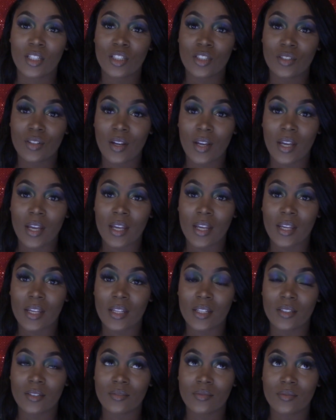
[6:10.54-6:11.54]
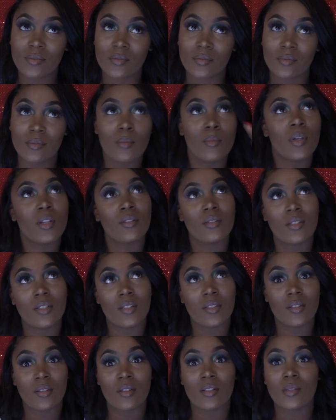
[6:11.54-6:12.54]
Trey. Middle
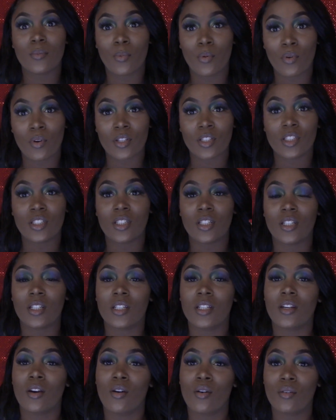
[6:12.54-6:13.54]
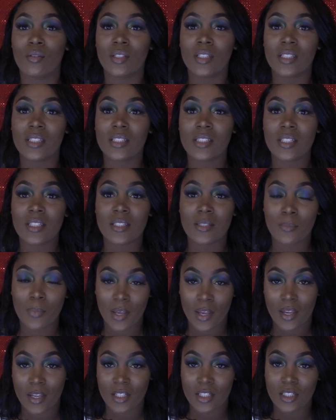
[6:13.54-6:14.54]
sister is Portia, oldest is
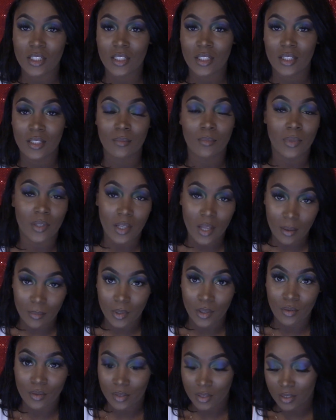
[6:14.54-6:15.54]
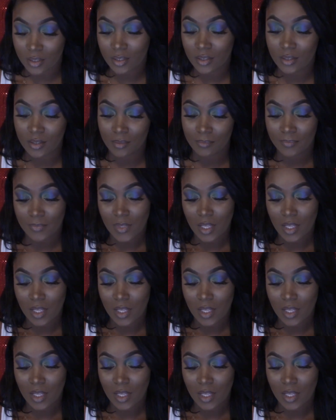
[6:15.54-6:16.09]
Passion, but I'm the oldest.